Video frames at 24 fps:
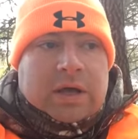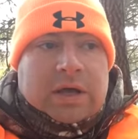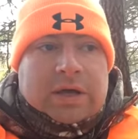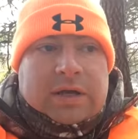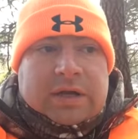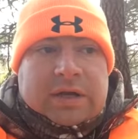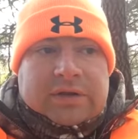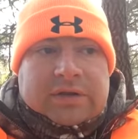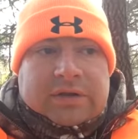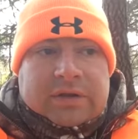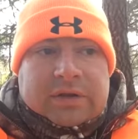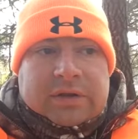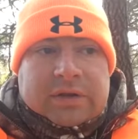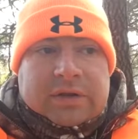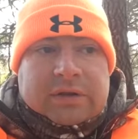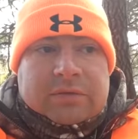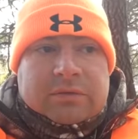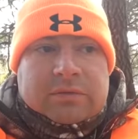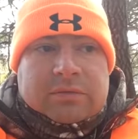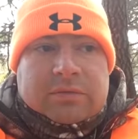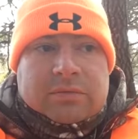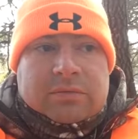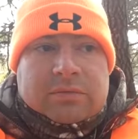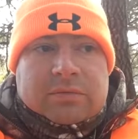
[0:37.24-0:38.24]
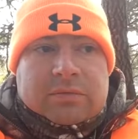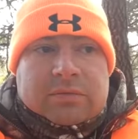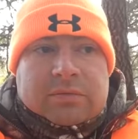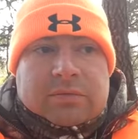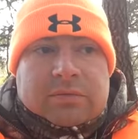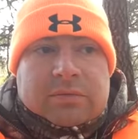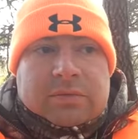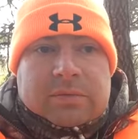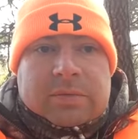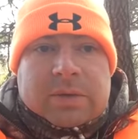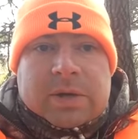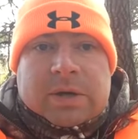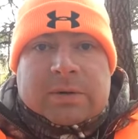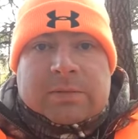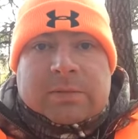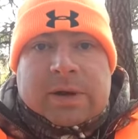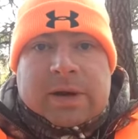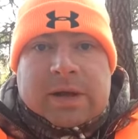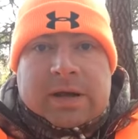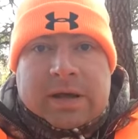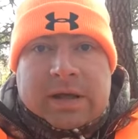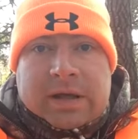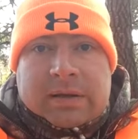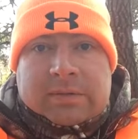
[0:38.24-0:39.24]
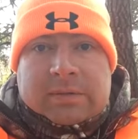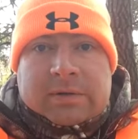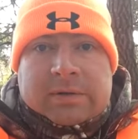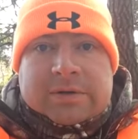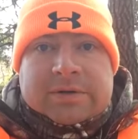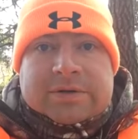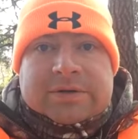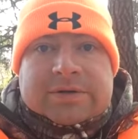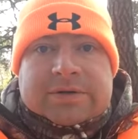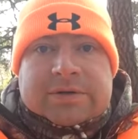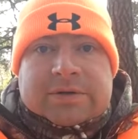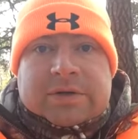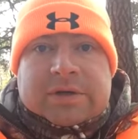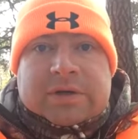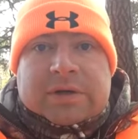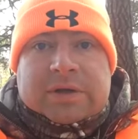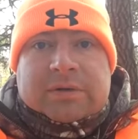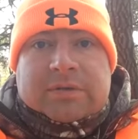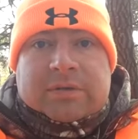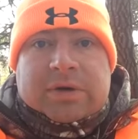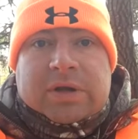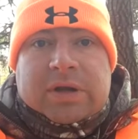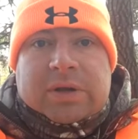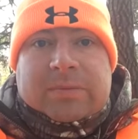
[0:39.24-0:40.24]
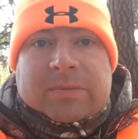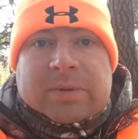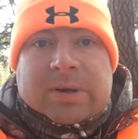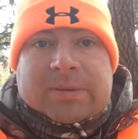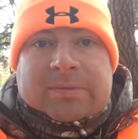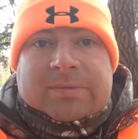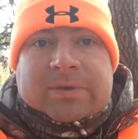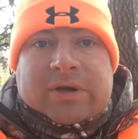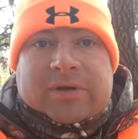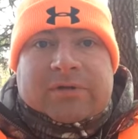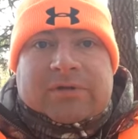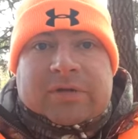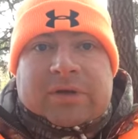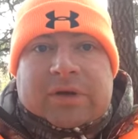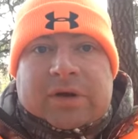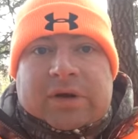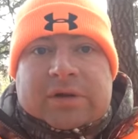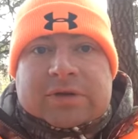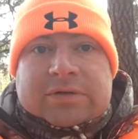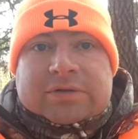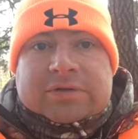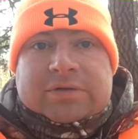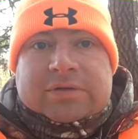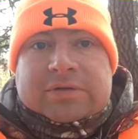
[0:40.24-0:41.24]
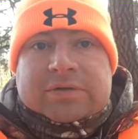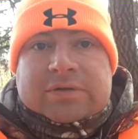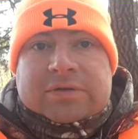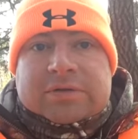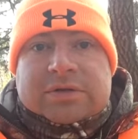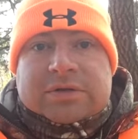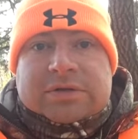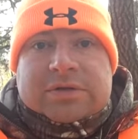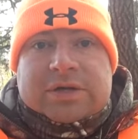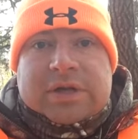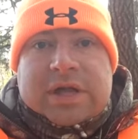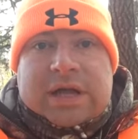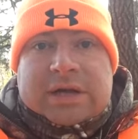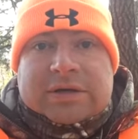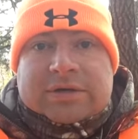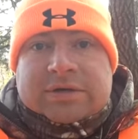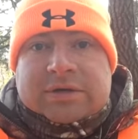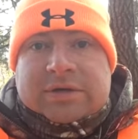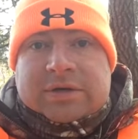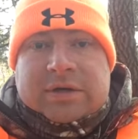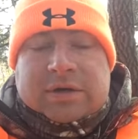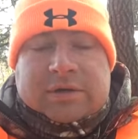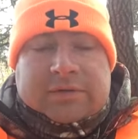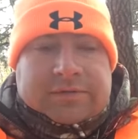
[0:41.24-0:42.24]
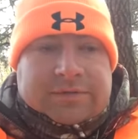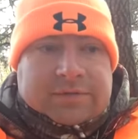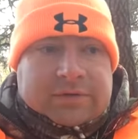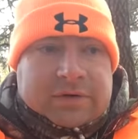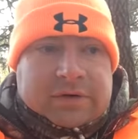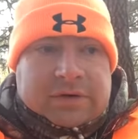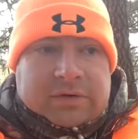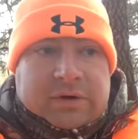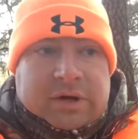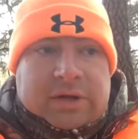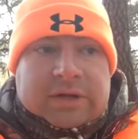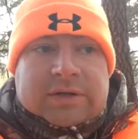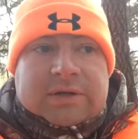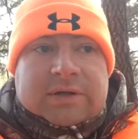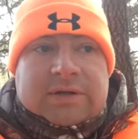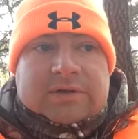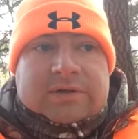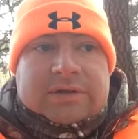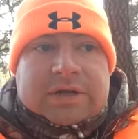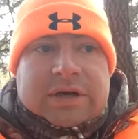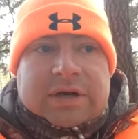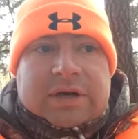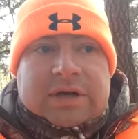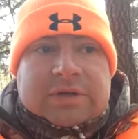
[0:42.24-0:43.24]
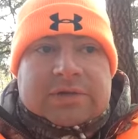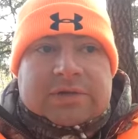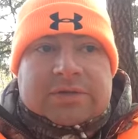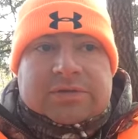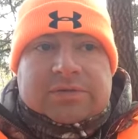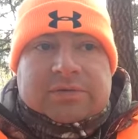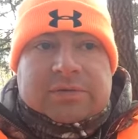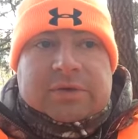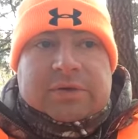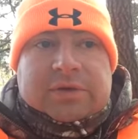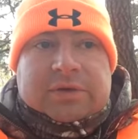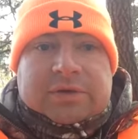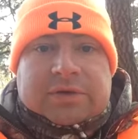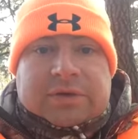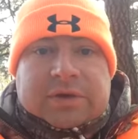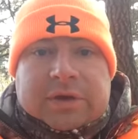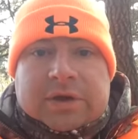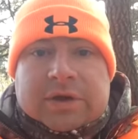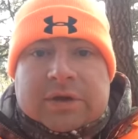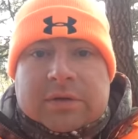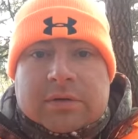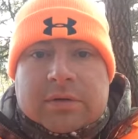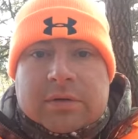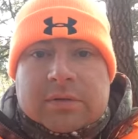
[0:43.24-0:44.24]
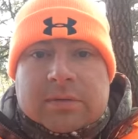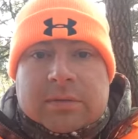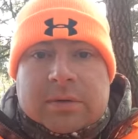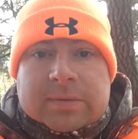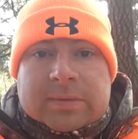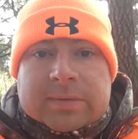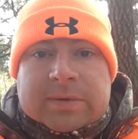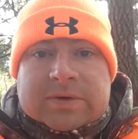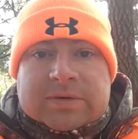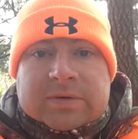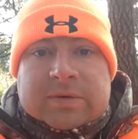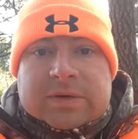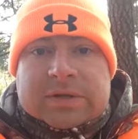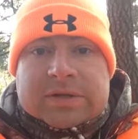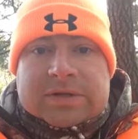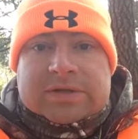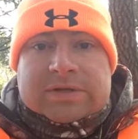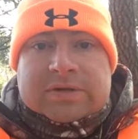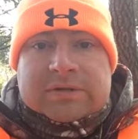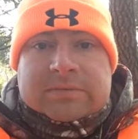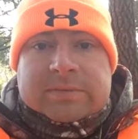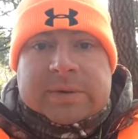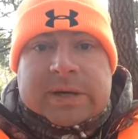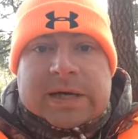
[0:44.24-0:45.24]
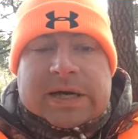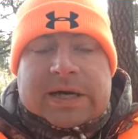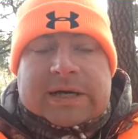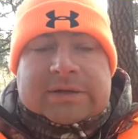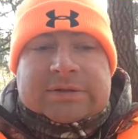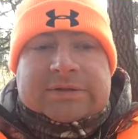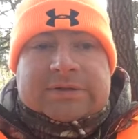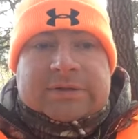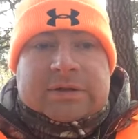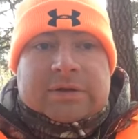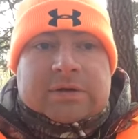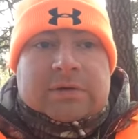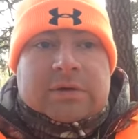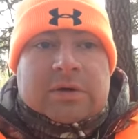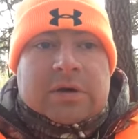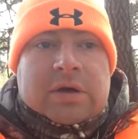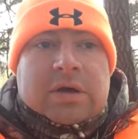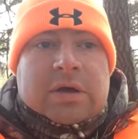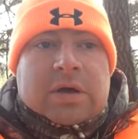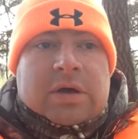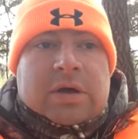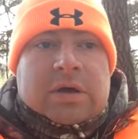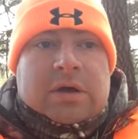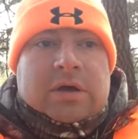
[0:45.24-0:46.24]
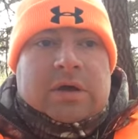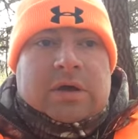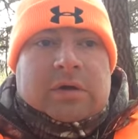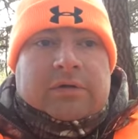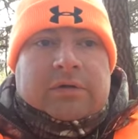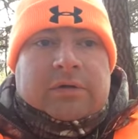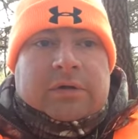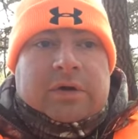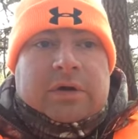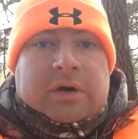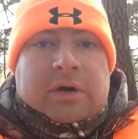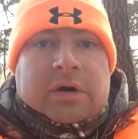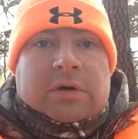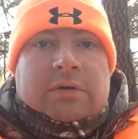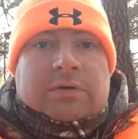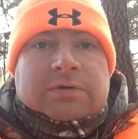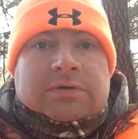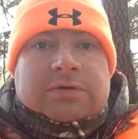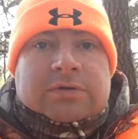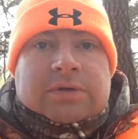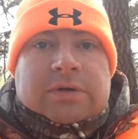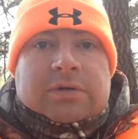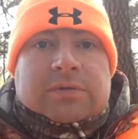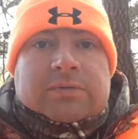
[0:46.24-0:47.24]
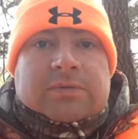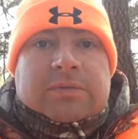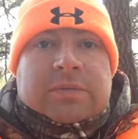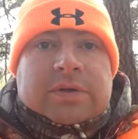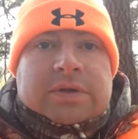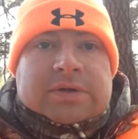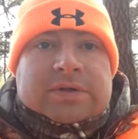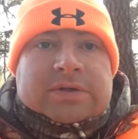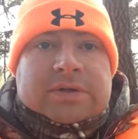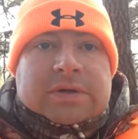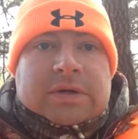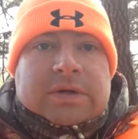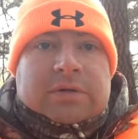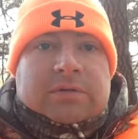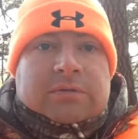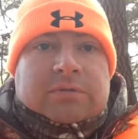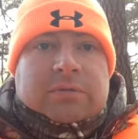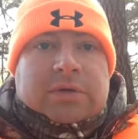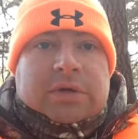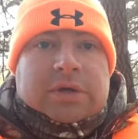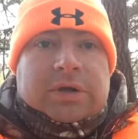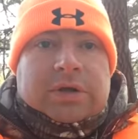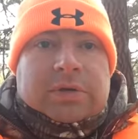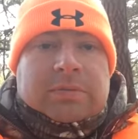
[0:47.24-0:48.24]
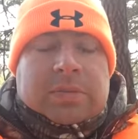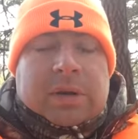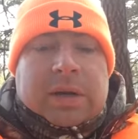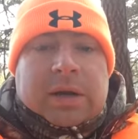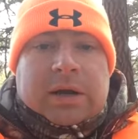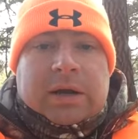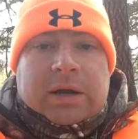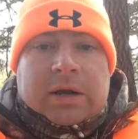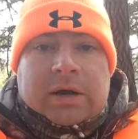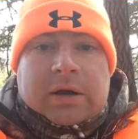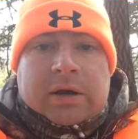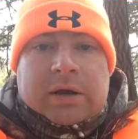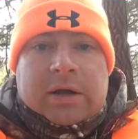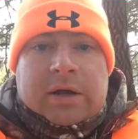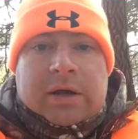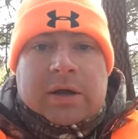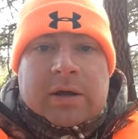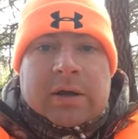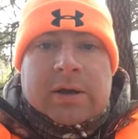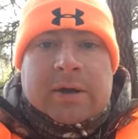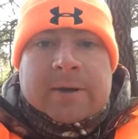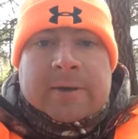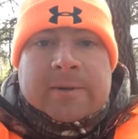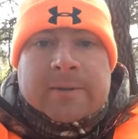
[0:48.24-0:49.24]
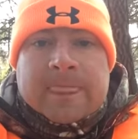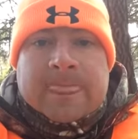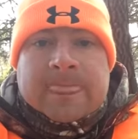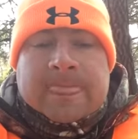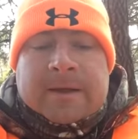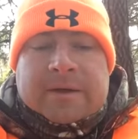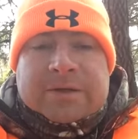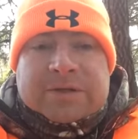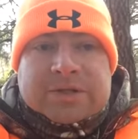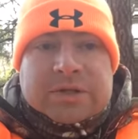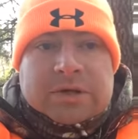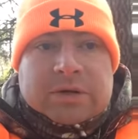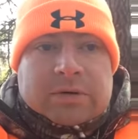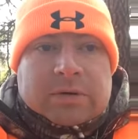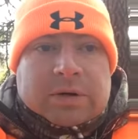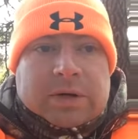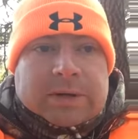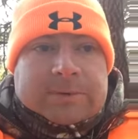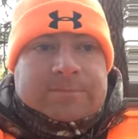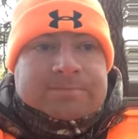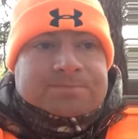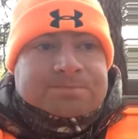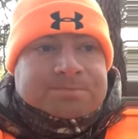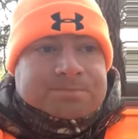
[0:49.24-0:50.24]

anything that would be on my neighbors that would get bumped off of there is just naturally going to flee right to this area because it's real thick in between these two ponds, so overgrown. So that's a really good bedding area. So